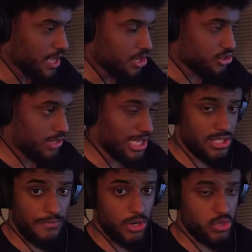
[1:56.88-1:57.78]
So that's
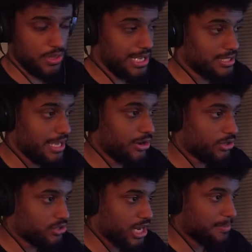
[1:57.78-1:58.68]
the first one. That's the
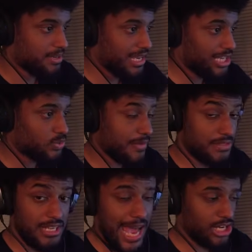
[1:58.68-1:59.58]
aerial type. Next, we have
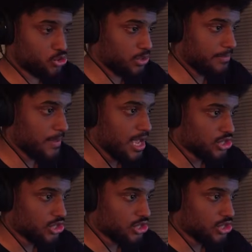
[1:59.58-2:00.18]
the dash one.